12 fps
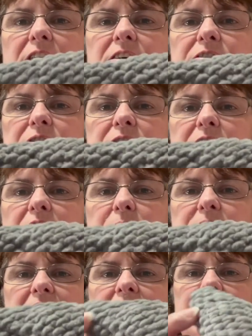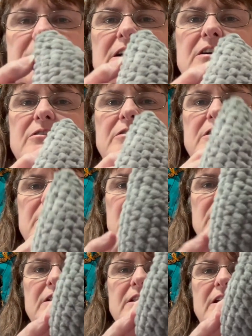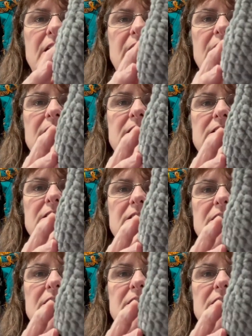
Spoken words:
I'll turn it upside down like that,